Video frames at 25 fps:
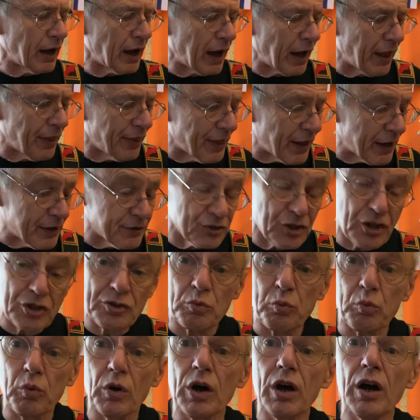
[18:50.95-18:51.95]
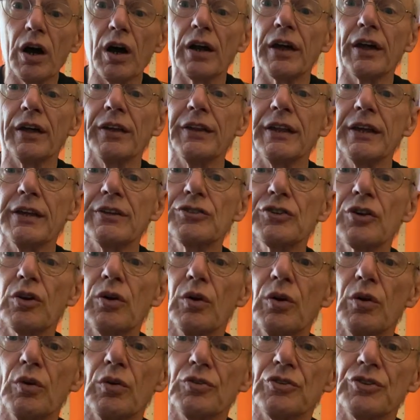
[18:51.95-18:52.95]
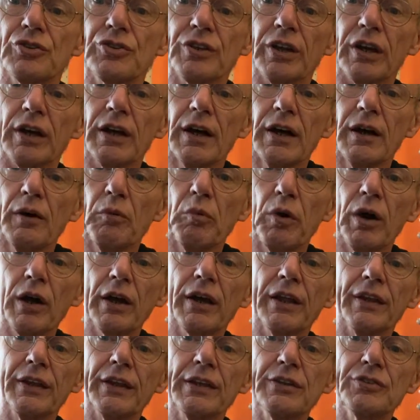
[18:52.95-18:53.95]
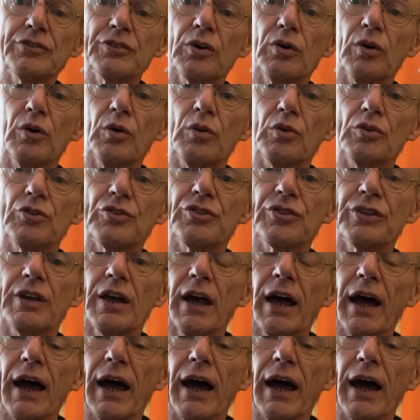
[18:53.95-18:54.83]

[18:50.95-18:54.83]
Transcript: and then just work at these chords work at these chords,